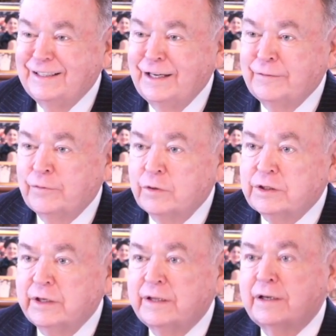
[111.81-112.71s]

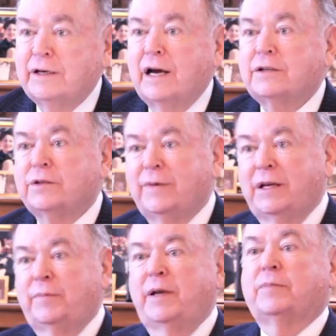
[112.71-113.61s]
Unfortunately, there are not too
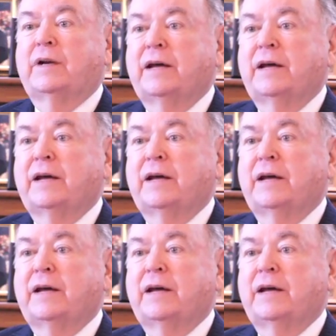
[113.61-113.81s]
many people.